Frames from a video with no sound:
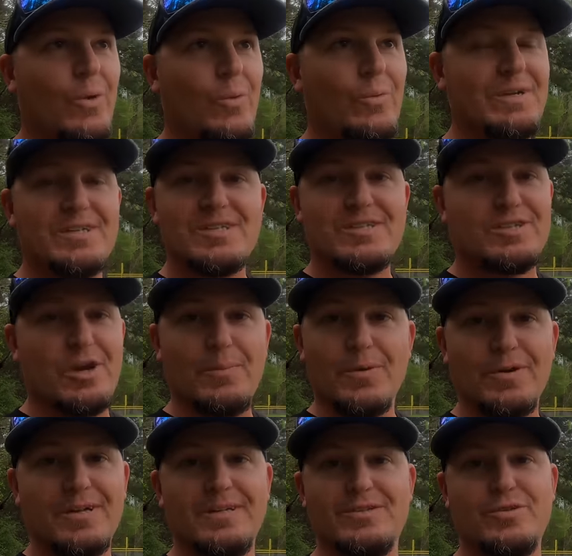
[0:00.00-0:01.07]
We
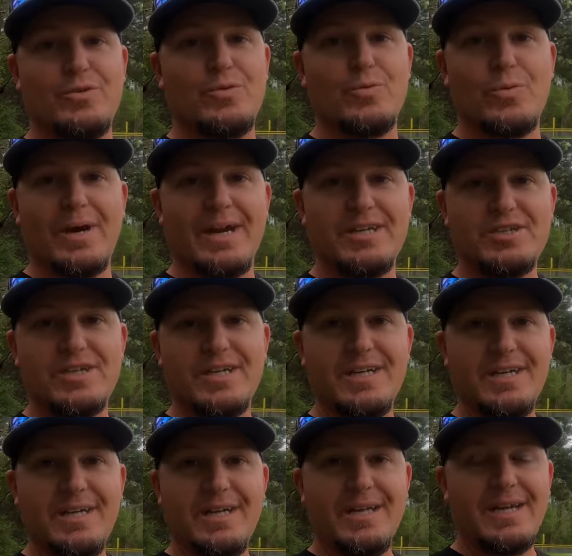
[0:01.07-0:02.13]
stumbled into
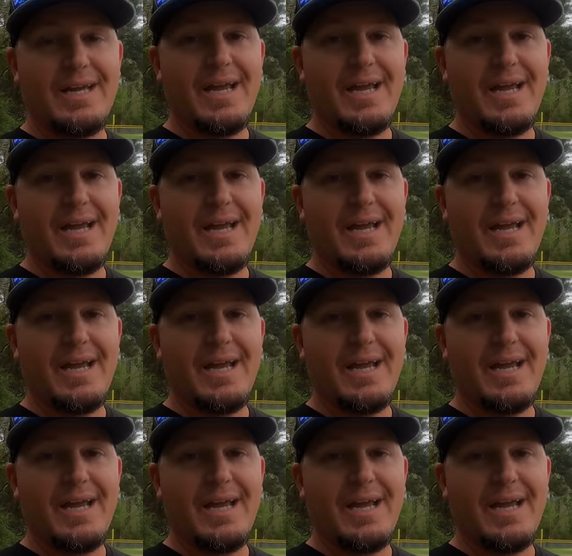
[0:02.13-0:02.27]
ranching.